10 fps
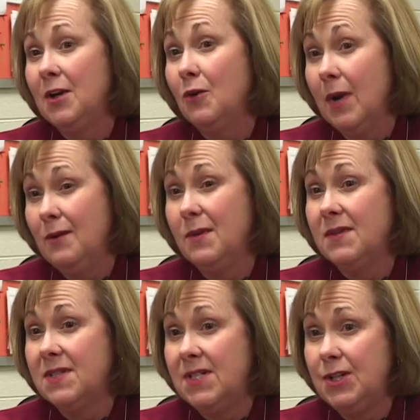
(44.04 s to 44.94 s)
integrate
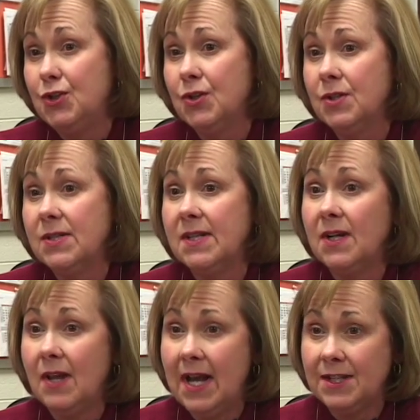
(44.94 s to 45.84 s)
with the teachers in the
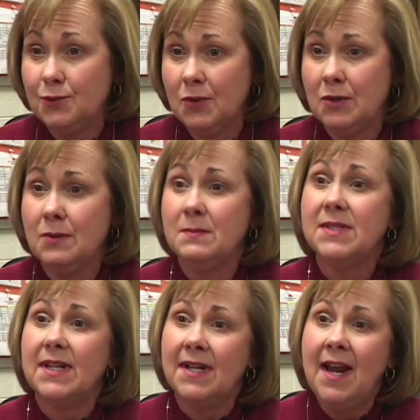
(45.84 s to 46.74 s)

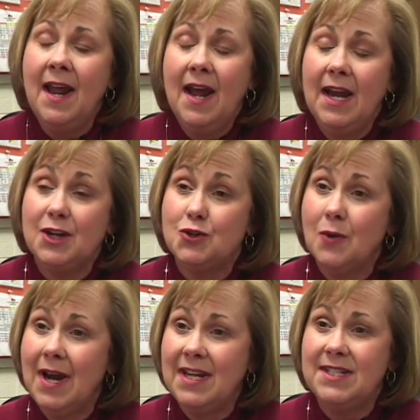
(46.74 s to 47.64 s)
classrooms and I can
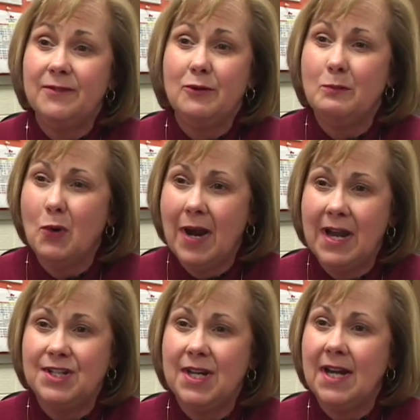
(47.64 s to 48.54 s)
try different
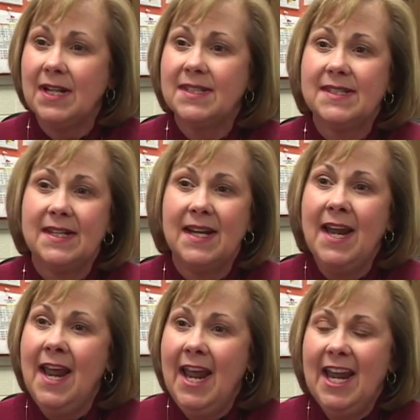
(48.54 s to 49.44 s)
projects and
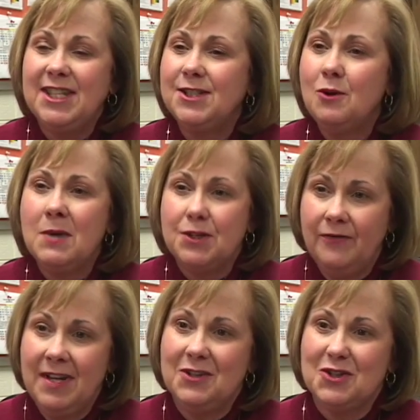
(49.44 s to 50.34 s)
it's so much
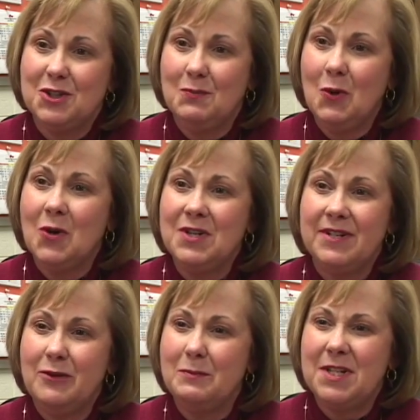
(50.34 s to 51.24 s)
fun to explore different